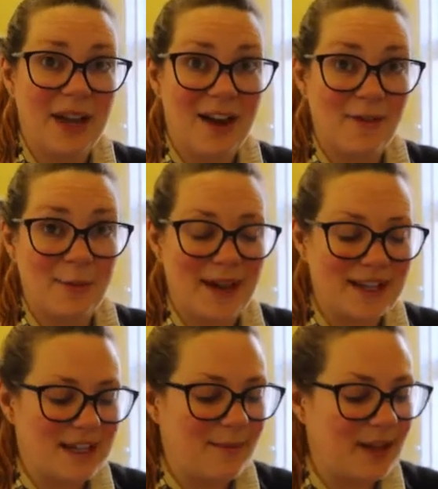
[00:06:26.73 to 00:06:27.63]
out of a
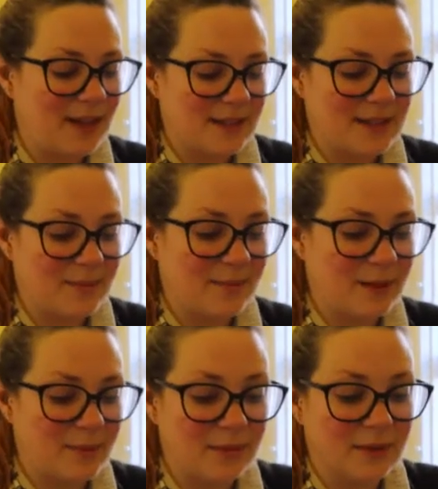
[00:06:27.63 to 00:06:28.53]
pandemic and some
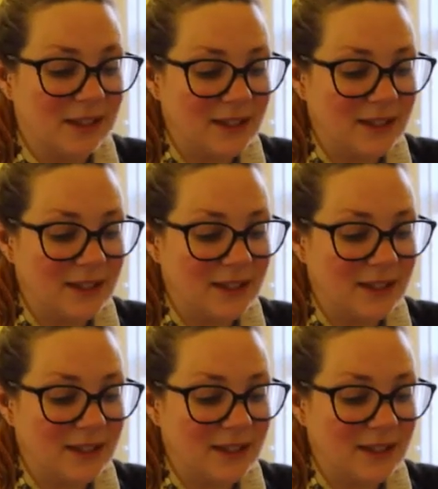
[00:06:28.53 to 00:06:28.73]
people